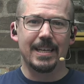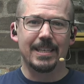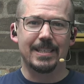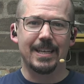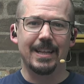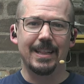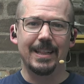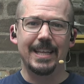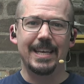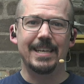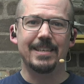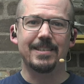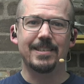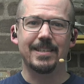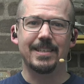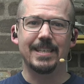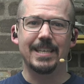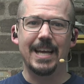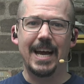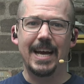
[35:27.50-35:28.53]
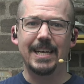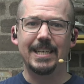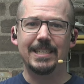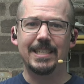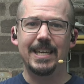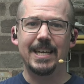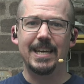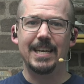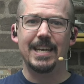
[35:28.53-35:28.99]
to lease
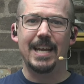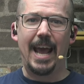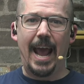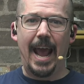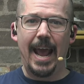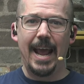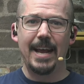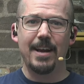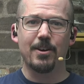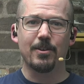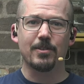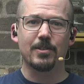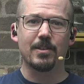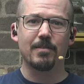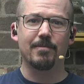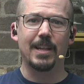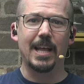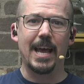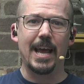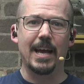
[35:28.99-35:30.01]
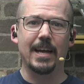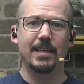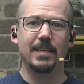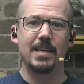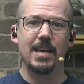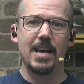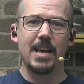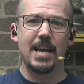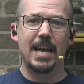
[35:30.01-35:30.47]
19 acres of
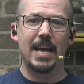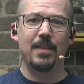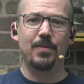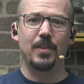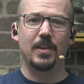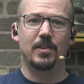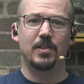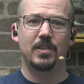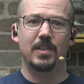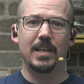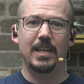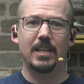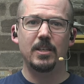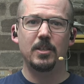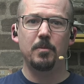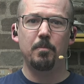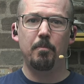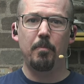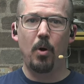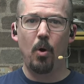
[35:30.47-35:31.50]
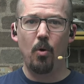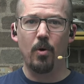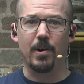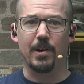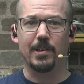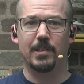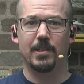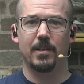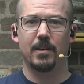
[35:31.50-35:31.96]
land in the city's
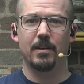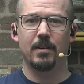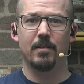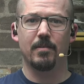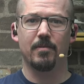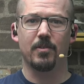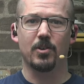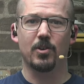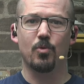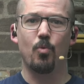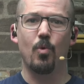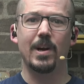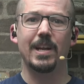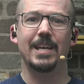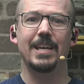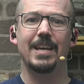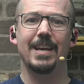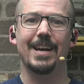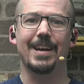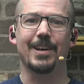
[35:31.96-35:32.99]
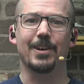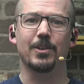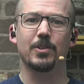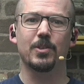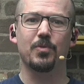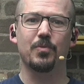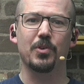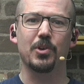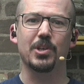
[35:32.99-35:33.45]
port for 20
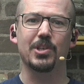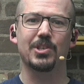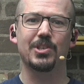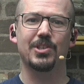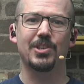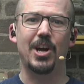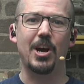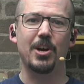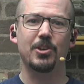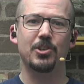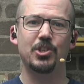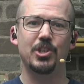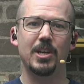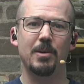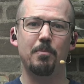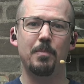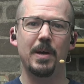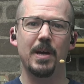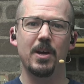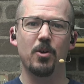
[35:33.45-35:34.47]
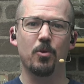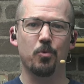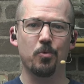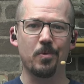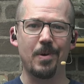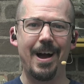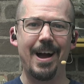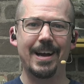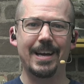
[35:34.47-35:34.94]
years for a Starship
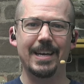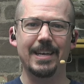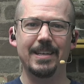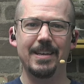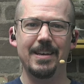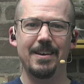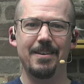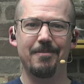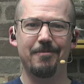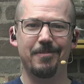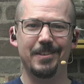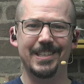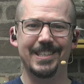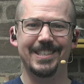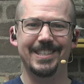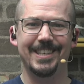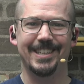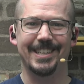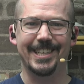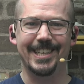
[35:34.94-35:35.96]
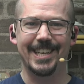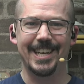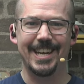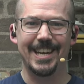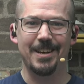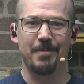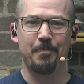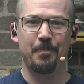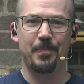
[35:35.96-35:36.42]
rocket
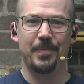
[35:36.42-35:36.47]
facility.